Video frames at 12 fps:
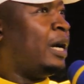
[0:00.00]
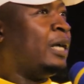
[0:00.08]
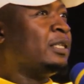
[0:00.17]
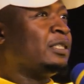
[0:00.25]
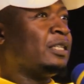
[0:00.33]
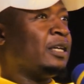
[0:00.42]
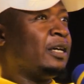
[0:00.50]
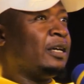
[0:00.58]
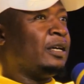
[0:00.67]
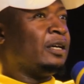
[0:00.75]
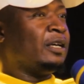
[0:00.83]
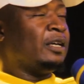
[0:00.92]
And
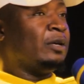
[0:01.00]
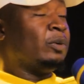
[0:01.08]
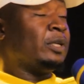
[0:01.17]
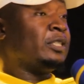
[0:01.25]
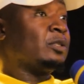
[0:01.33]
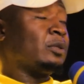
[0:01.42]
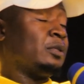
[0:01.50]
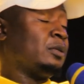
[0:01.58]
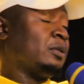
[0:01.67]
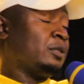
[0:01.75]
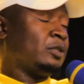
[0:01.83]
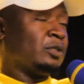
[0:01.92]
well,
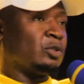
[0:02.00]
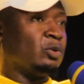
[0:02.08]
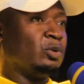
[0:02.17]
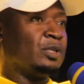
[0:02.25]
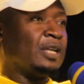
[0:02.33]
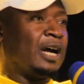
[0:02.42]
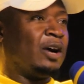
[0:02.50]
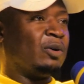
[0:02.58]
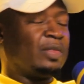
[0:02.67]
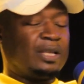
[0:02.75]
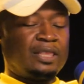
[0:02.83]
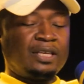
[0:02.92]
it's good now
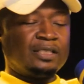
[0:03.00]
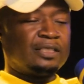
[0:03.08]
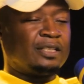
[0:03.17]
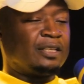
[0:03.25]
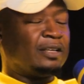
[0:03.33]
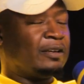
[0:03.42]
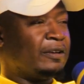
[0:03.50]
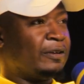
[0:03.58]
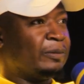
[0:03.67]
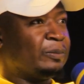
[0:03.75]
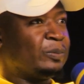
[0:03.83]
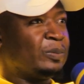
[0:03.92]
that
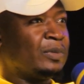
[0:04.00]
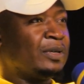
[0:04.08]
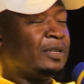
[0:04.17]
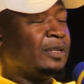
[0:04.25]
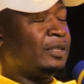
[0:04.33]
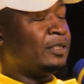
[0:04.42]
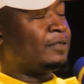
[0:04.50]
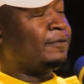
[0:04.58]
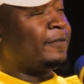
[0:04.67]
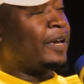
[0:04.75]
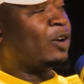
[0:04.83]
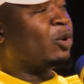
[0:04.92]
there's
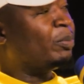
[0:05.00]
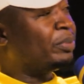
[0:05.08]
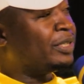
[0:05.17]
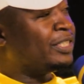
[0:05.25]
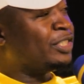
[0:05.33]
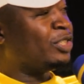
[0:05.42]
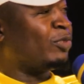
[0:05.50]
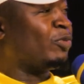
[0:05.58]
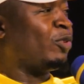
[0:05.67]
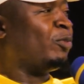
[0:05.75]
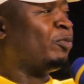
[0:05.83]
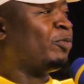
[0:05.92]
fair competition
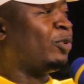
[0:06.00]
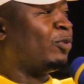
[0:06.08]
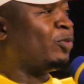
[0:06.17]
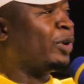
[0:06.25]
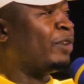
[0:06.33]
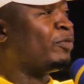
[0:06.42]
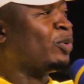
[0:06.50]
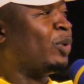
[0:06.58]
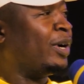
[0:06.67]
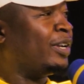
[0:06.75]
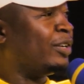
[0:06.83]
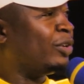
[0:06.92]
for
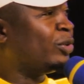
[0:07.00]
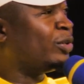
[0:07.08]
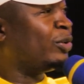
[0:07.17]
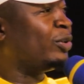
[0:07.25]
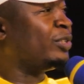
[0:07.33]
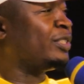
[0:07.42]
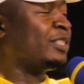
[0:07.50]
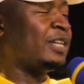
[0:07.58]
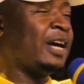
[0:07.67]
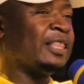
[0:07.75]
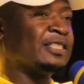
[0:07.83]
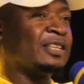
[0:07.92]
everyone. Not
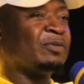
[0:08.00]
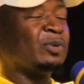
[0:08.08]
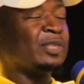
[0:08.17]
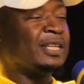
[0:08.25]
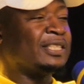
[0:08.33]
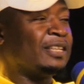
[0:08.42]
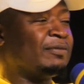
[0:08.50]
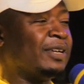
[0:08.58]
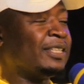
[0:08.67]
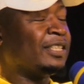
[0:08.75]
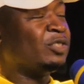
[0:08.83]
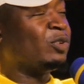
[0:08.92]
others have got that
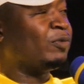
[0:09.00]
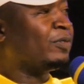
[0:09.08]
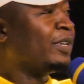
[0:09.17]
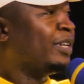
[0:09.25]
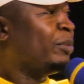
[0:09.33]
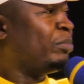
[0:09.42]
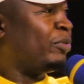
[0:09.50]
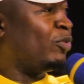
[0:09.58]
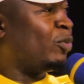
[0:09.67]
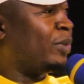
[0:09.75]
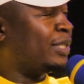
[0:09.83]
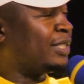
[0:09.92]
advantage of
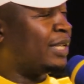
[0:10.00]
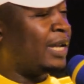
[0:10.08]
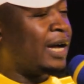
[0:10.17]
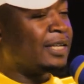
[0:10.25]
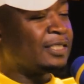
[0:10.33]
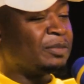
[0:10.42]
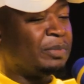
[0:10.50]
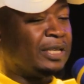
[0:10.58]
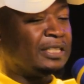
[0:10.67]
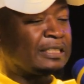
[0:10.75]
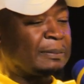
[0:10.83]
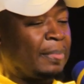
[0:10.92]
performance
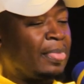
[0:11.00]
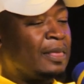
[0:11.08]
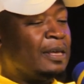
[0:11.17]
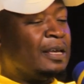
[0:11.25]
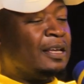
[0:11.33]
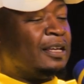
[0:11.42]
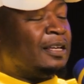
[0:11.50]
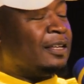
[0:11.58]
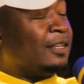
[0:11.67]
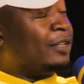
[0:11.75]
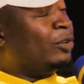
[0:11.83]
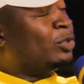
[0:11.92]
enhancement.
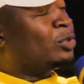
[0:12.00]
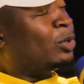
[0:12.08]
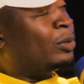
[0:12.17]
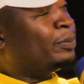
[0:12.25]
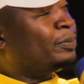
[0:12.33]
Not so.